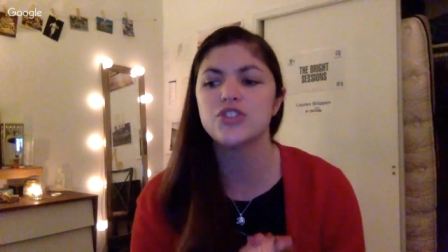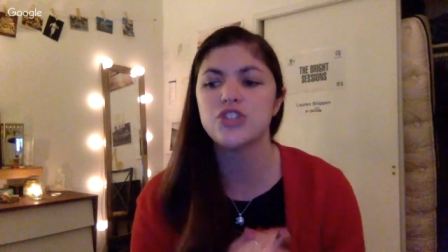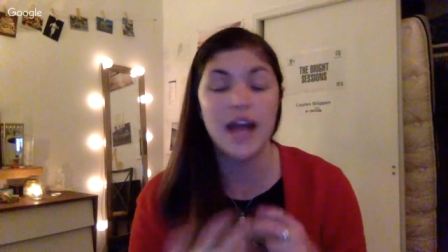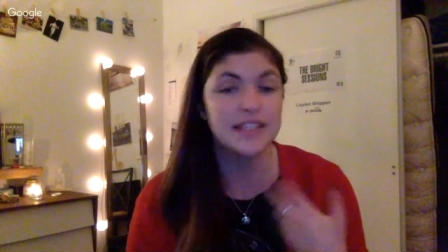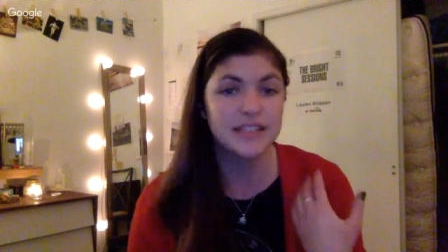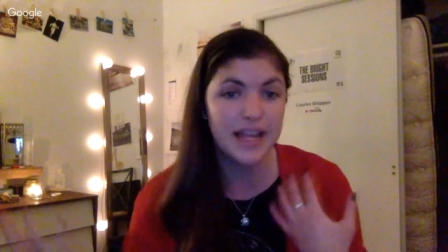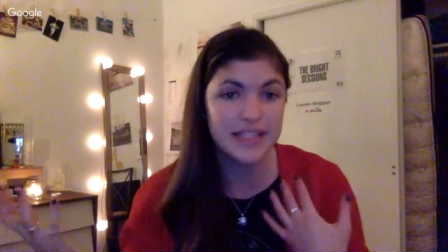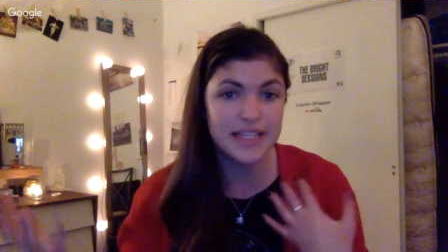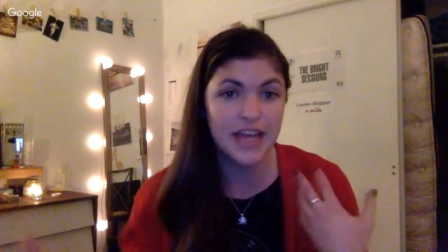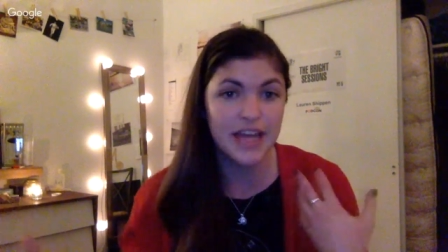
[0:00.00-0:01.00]
I'd like
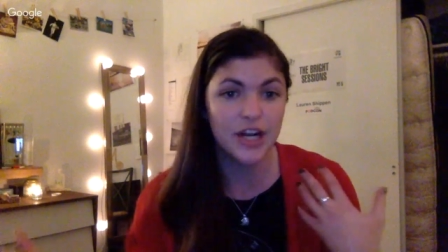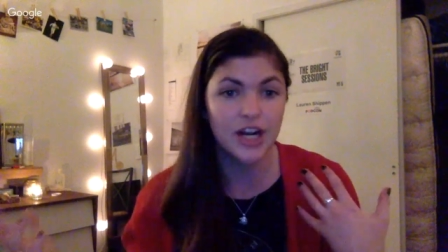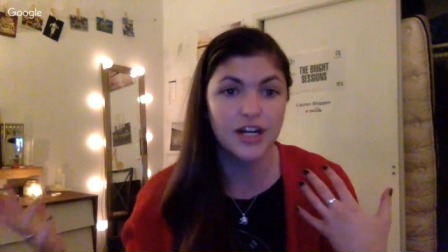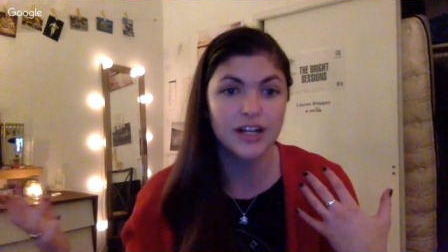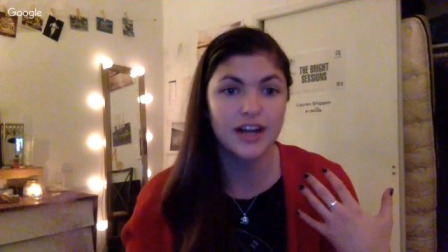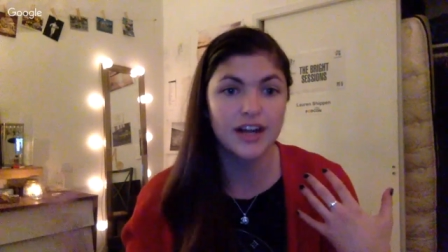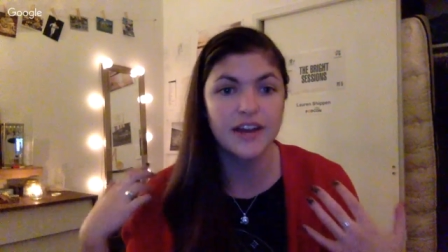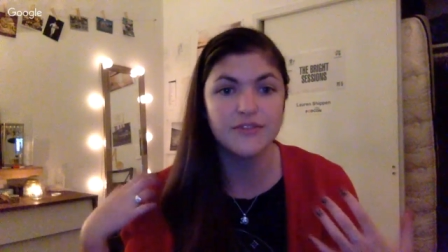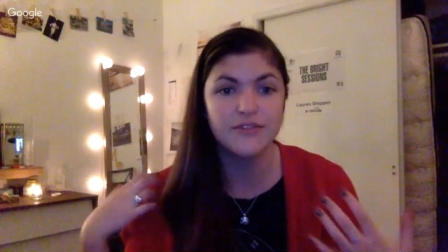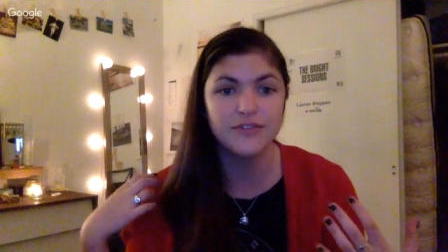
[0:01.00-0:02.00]
to get her kind
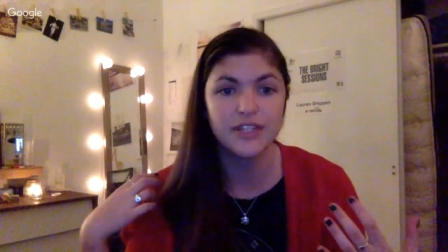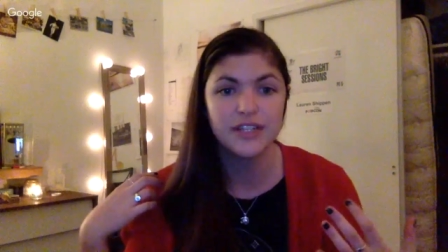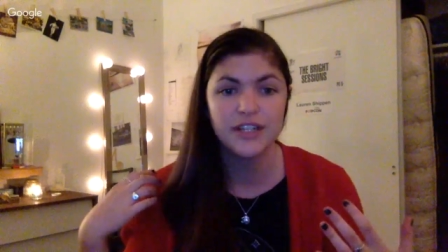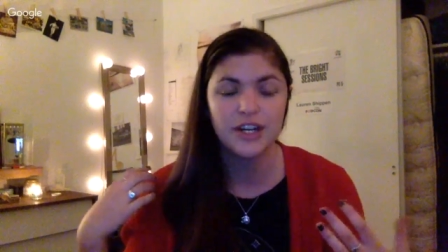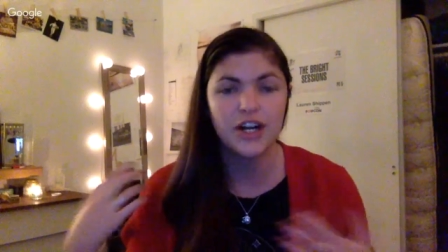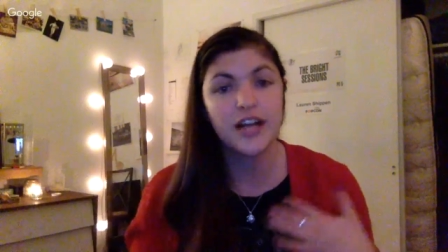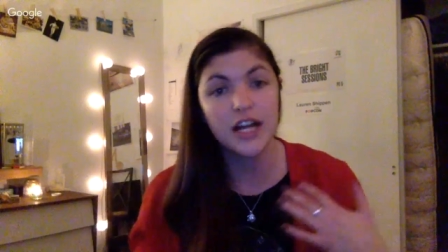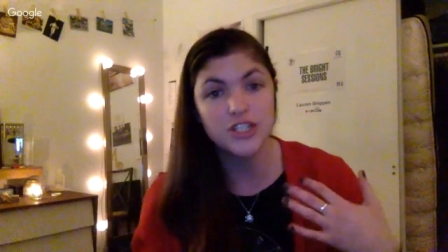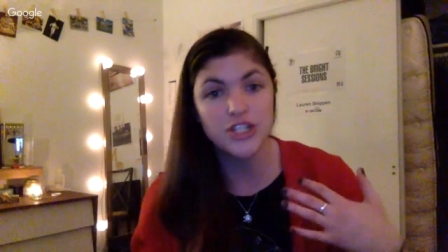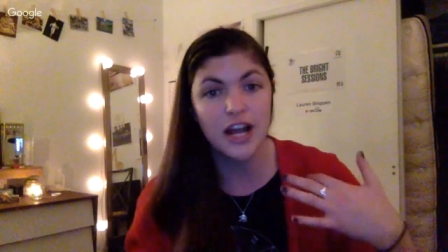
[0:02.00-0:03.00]
of
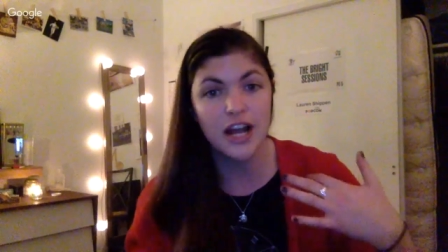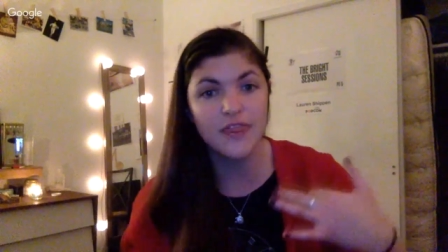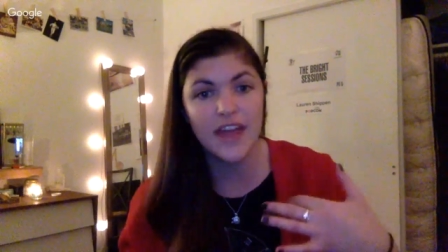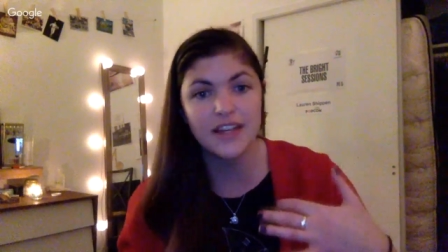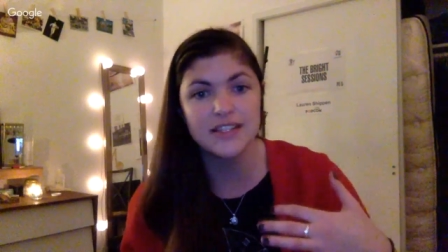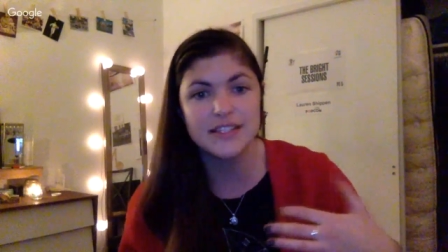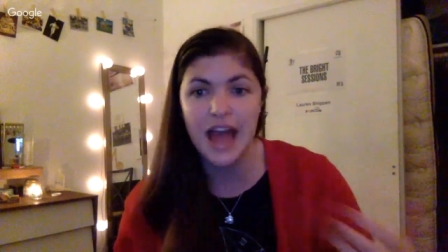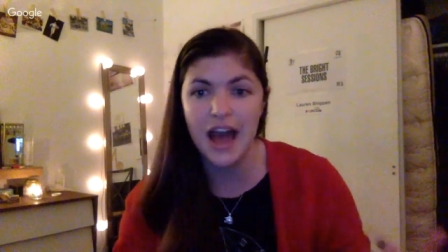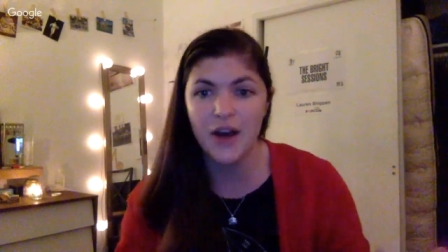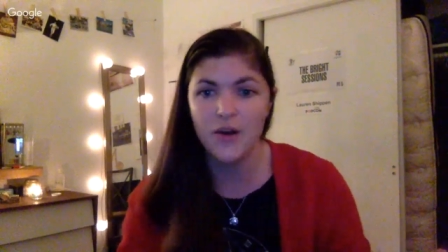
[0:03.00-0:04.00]
her gut check on
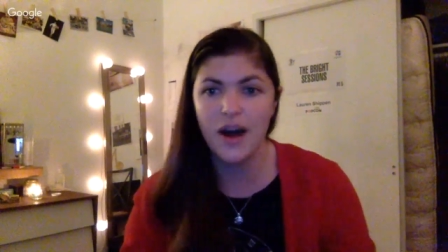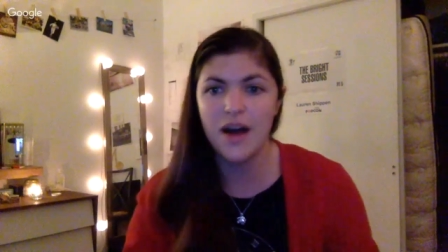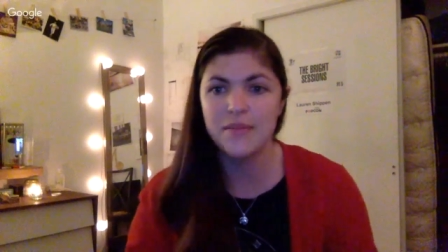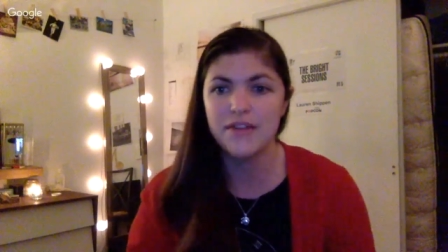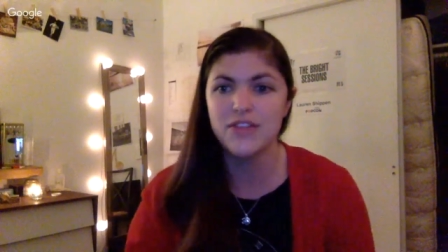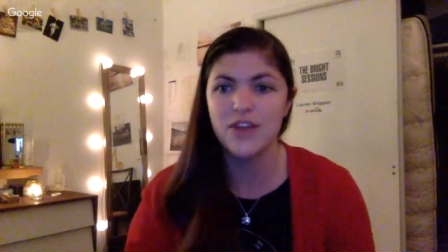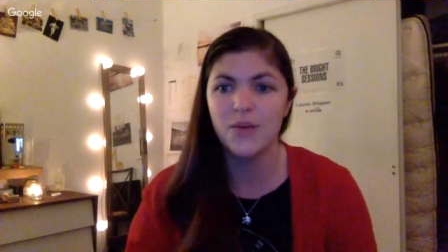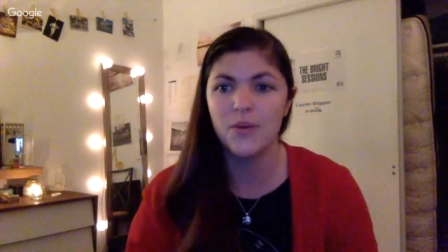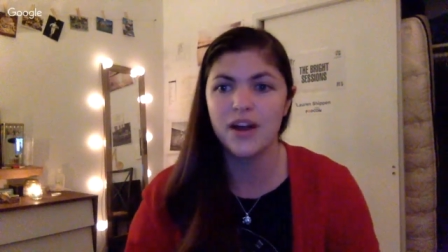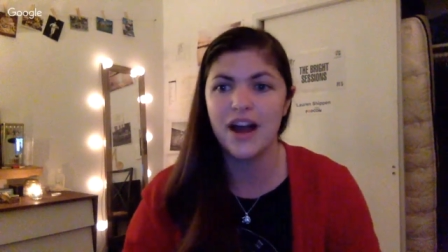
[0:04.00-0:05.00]
things now, even
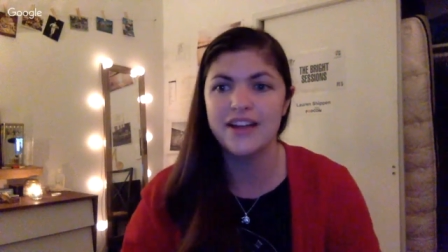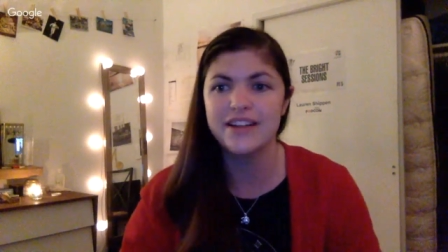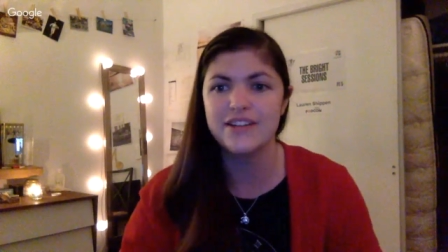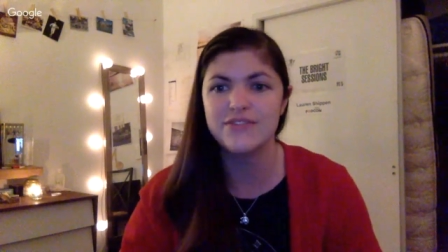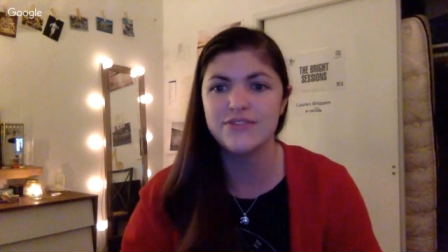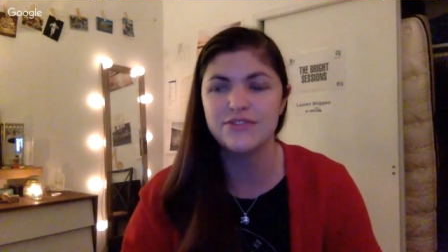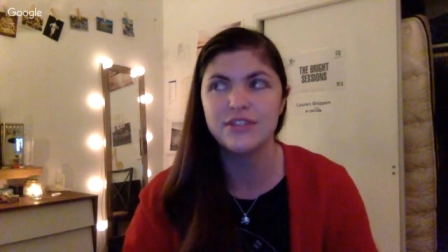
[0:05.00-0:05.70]
though we're kind of